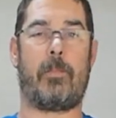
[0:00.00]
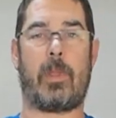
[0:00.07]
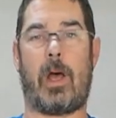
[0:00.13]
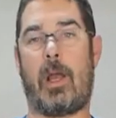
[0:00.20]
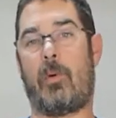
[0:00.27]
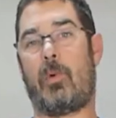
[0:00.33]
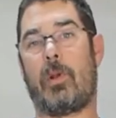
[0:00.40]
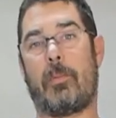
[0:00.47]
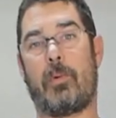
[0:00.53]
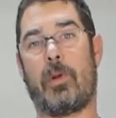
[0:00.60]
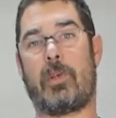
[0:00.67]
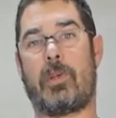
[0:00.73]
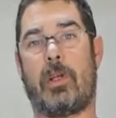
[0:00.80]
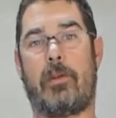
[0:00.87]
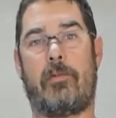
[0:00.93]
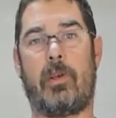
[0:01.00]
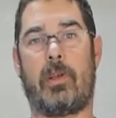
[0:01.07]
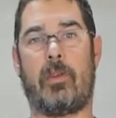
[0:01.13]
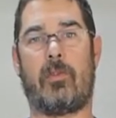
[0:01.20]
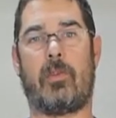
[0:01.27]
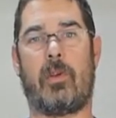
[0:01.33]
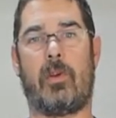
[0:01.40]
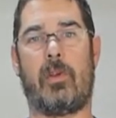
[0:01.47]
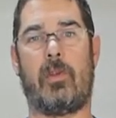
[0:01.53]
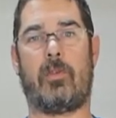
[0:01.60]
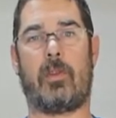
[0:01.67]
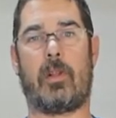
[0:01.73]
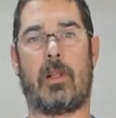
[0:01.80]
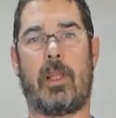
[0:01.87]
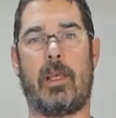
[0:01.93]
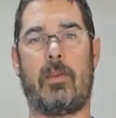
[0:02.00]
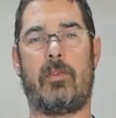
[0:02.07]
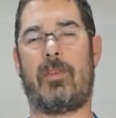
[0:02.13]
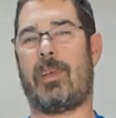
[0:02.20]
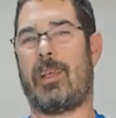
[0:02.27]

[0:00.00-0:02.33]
I would appreciate if you consider using the links.